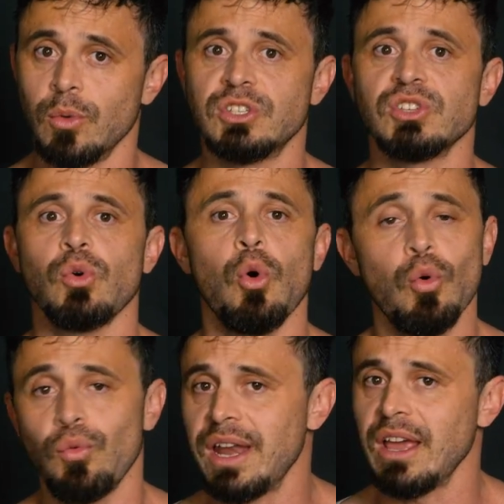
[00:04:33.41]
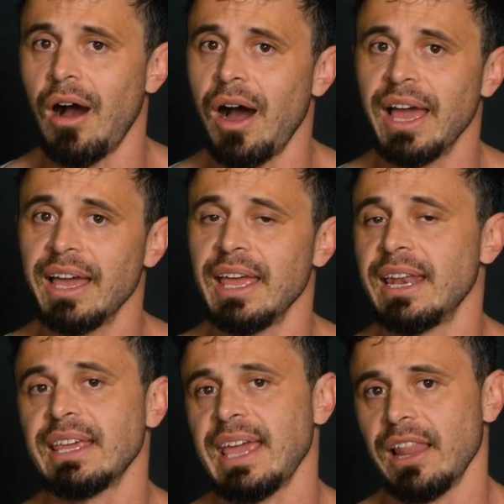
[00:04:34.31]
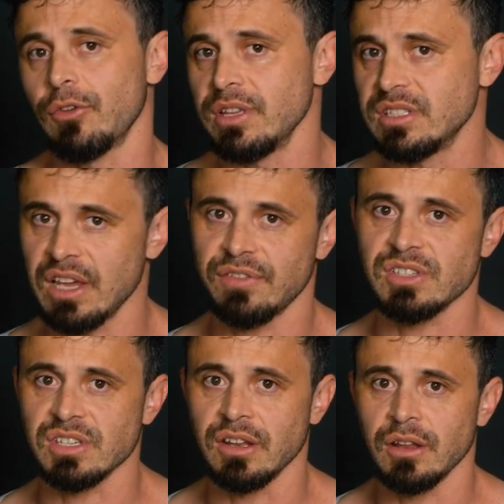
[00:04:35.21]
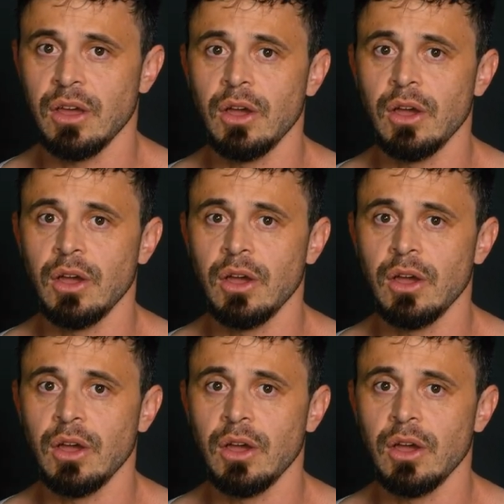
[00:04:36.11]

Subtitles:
which is already higher in a calorie deficit,